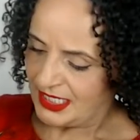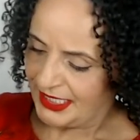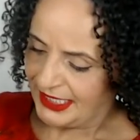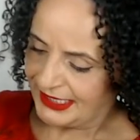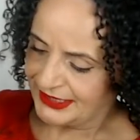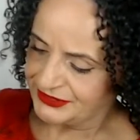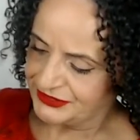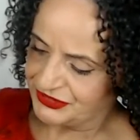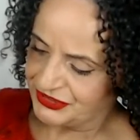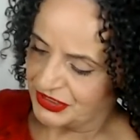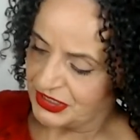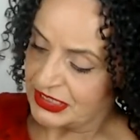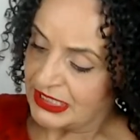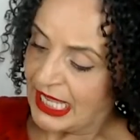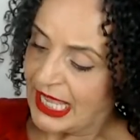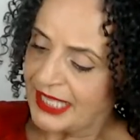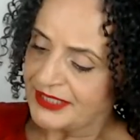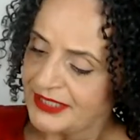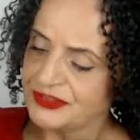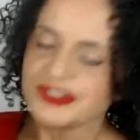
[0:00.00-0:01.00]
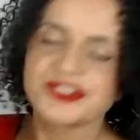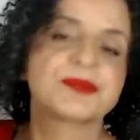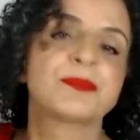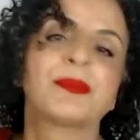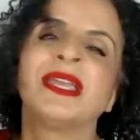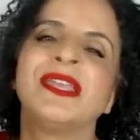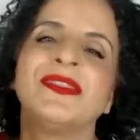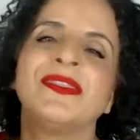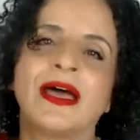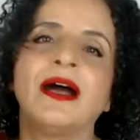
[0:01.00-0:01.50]
And you can just
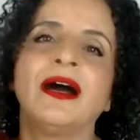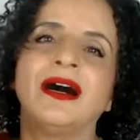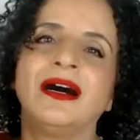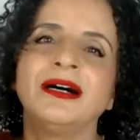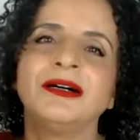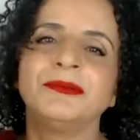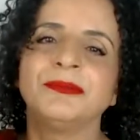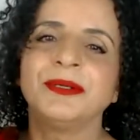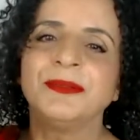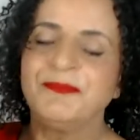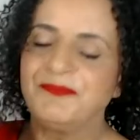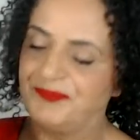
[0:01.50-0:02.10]
pin that up.